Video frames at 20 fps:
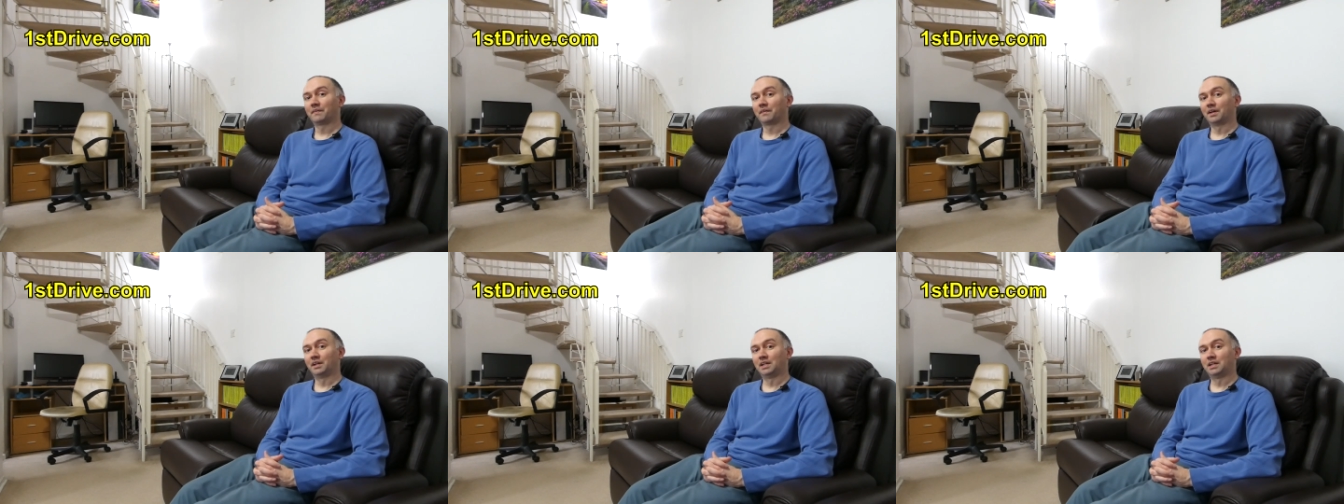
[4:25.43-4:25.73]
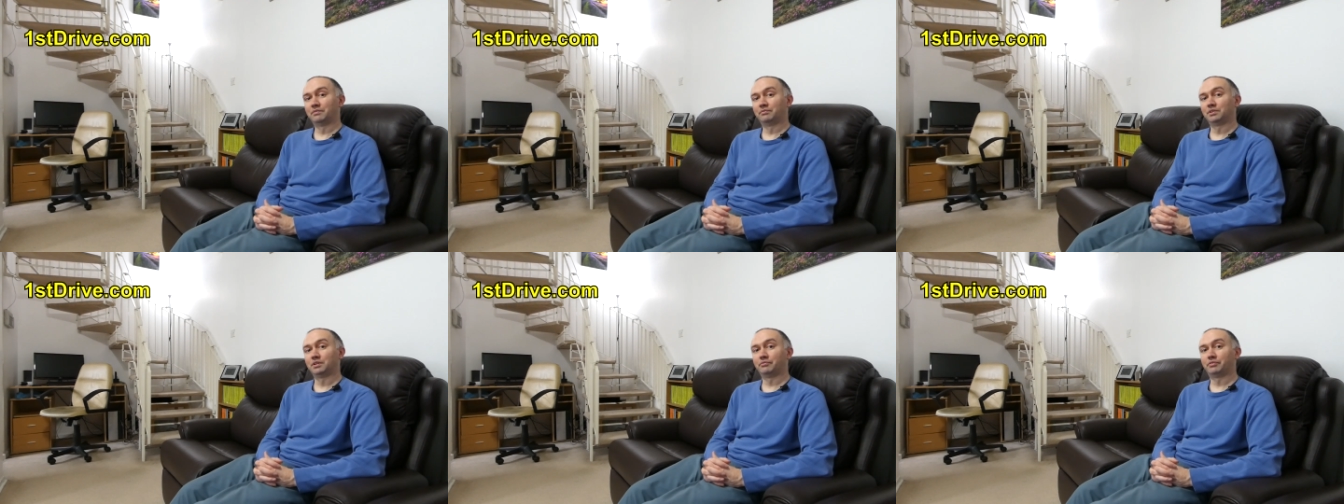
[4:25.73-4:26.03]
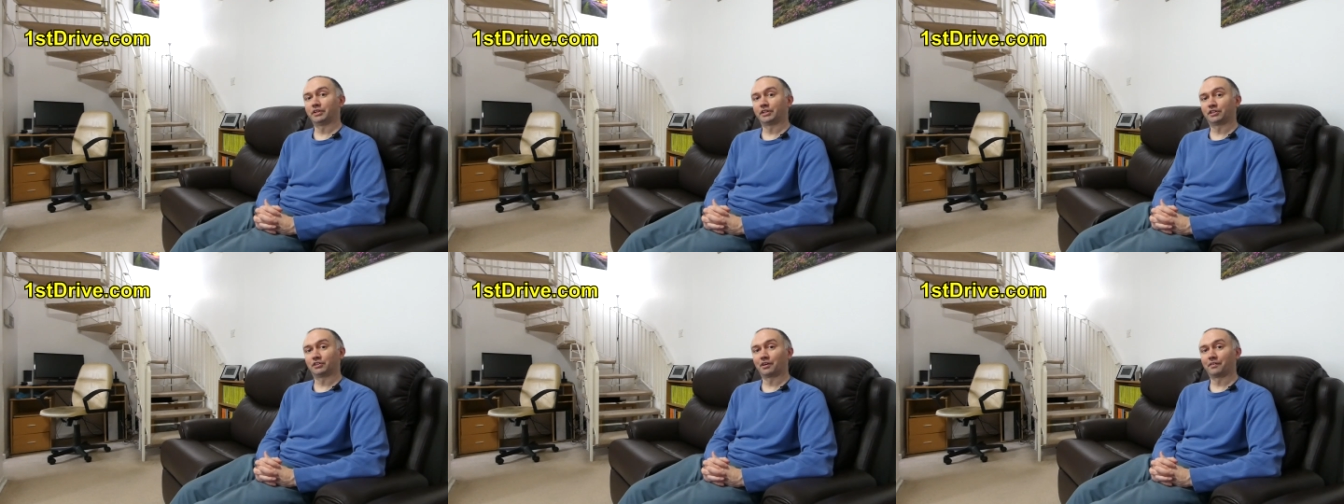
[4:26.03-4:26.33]
And even
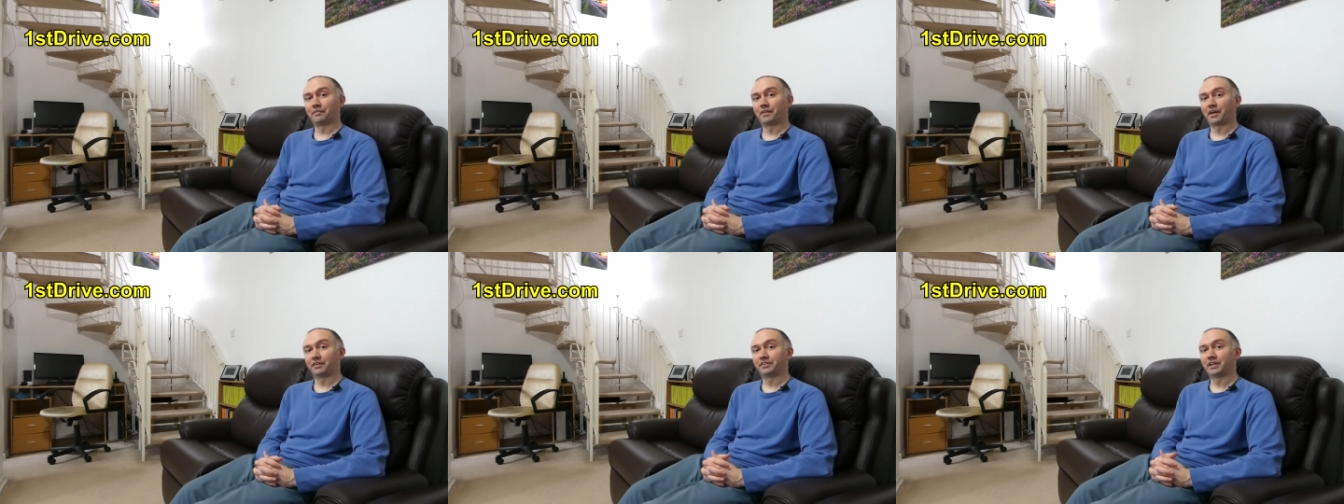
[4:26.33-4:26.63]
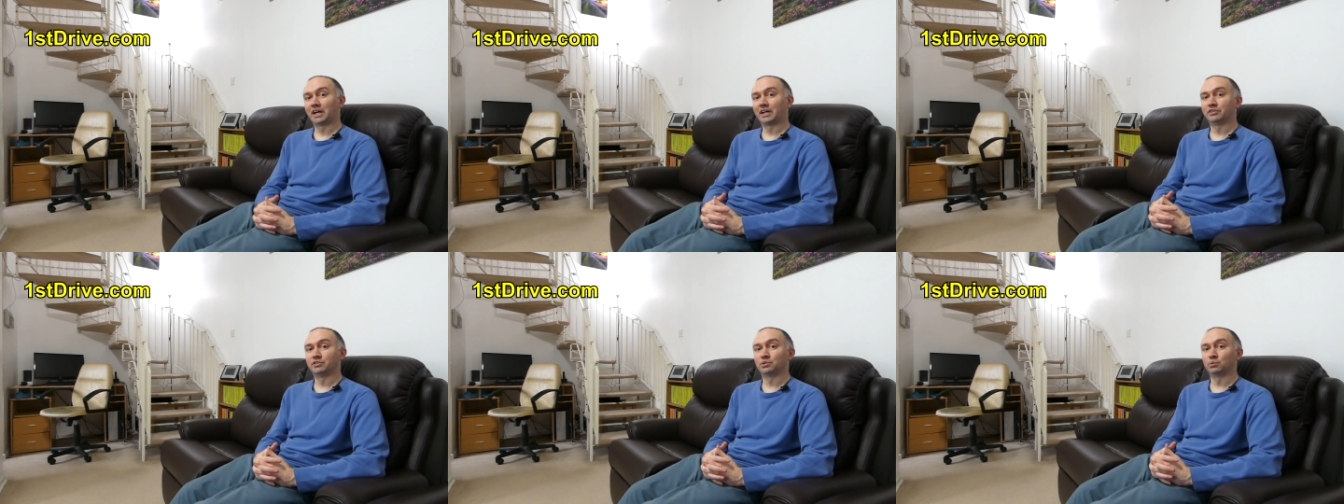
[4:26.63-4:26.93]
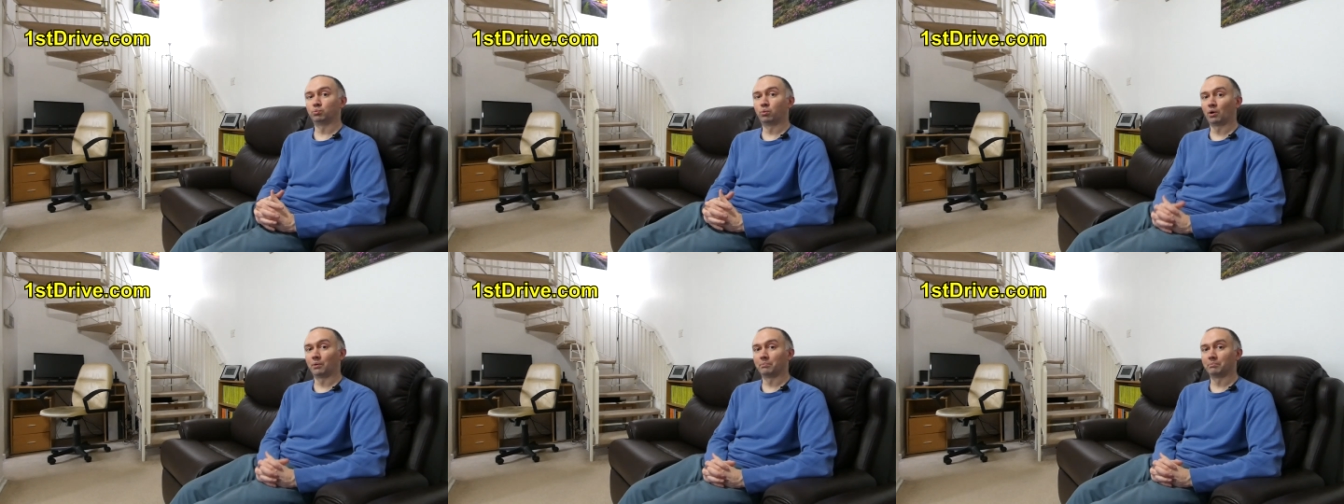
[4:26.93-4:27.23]
if you cut that down
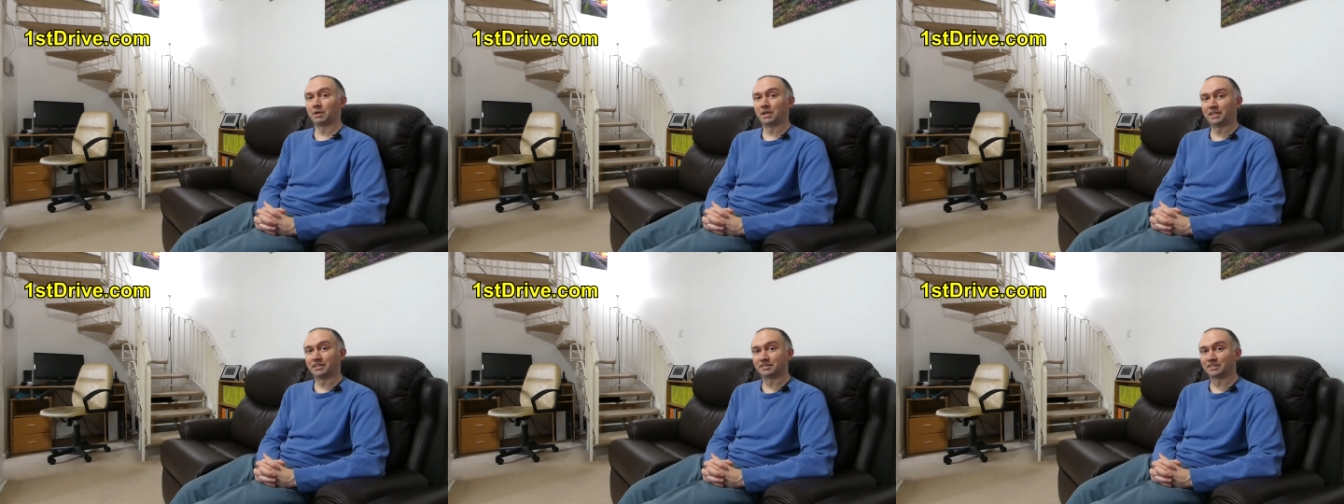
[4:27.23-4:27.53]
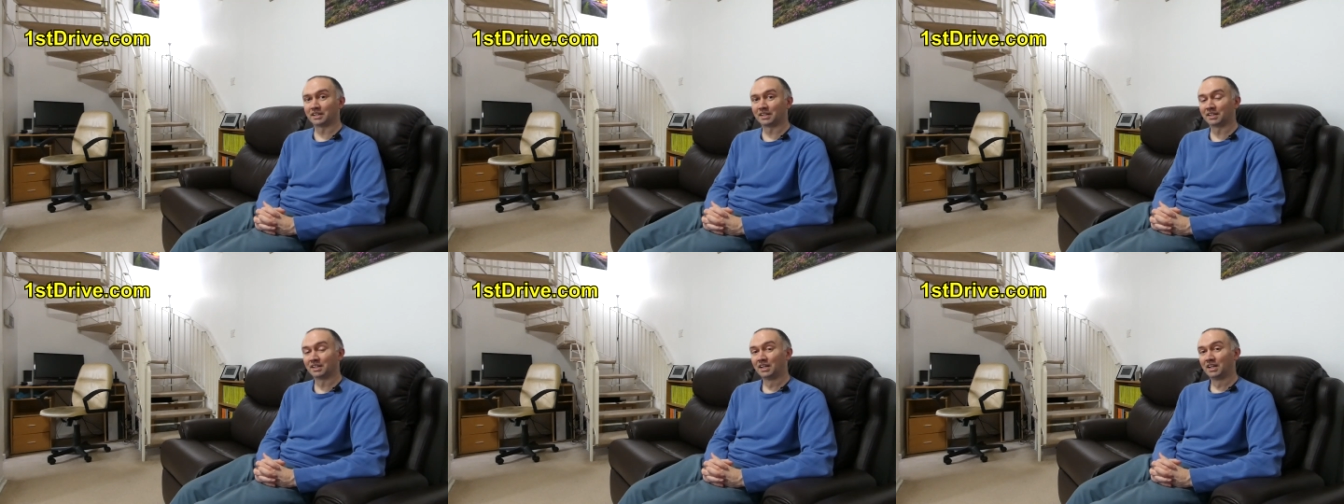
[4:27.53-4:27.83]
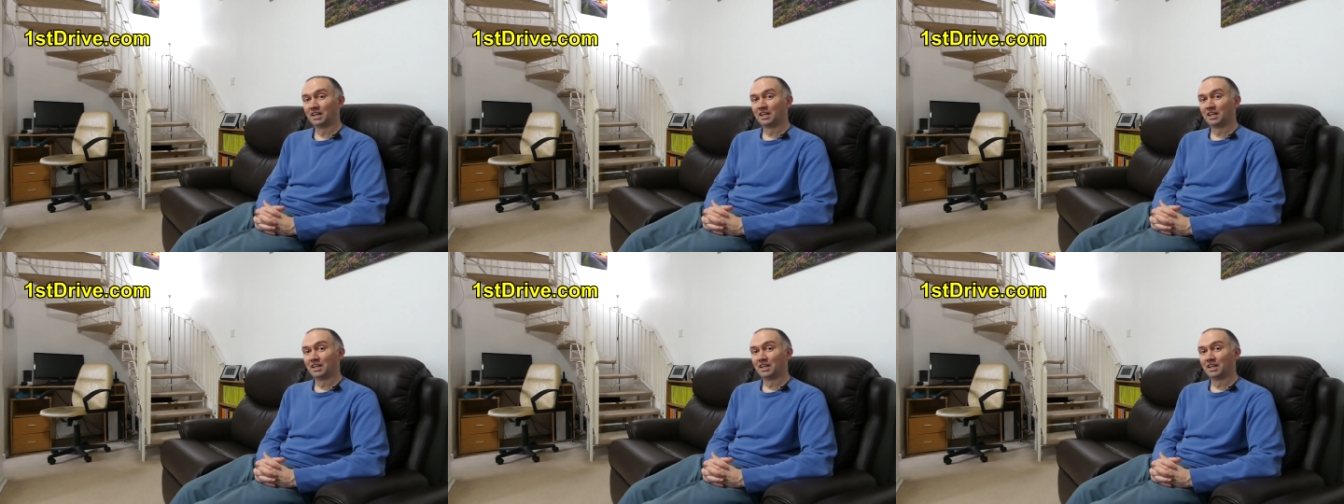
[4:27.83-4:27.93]
to 1 metre,